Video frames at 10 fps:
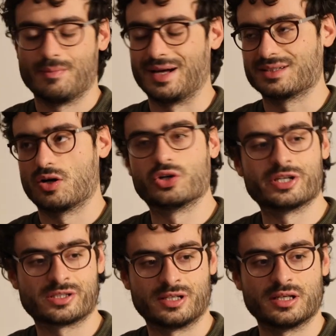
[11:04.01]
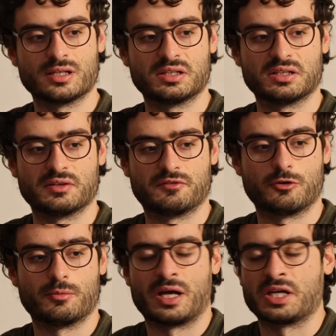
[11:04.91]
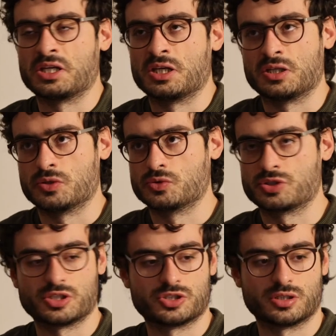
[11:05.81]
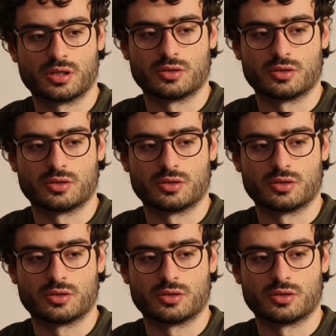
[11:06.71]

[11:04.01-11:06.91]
but honestly for my usage